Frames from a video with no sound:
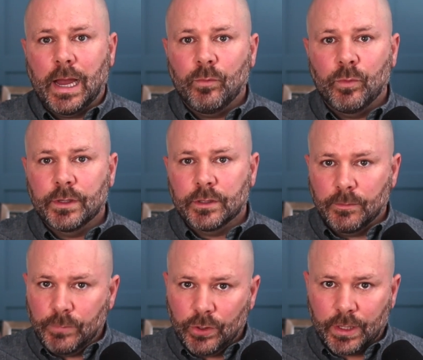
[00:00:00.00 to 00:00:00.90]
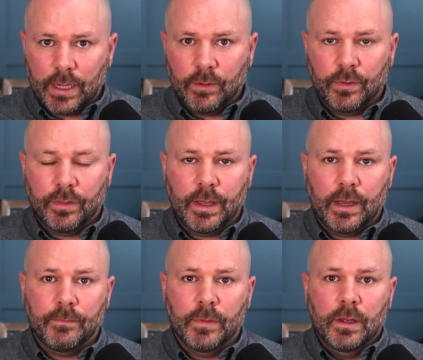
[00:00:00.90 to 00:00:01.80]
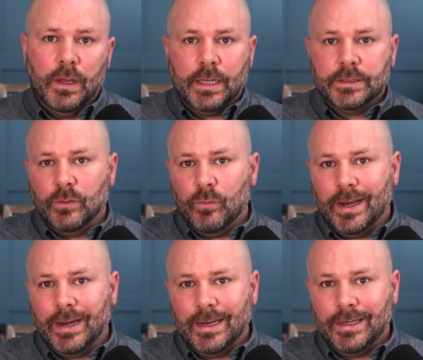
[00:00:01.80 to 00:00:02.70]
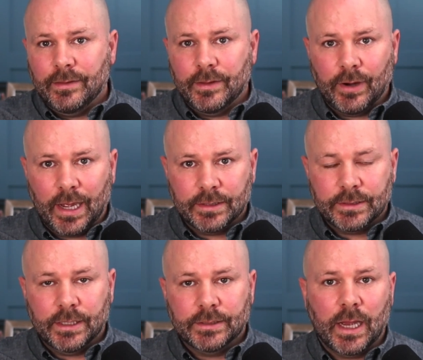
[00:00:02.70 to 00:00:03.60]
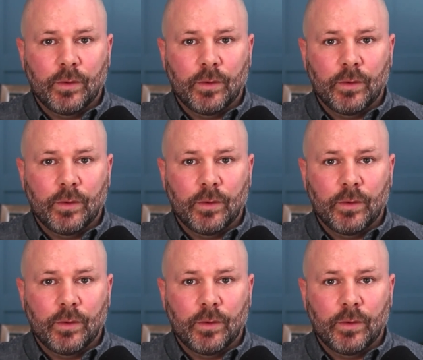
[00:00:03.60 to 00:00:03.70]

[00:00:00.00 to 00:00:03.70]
I wouldn't communicate with them as to when I need their assets.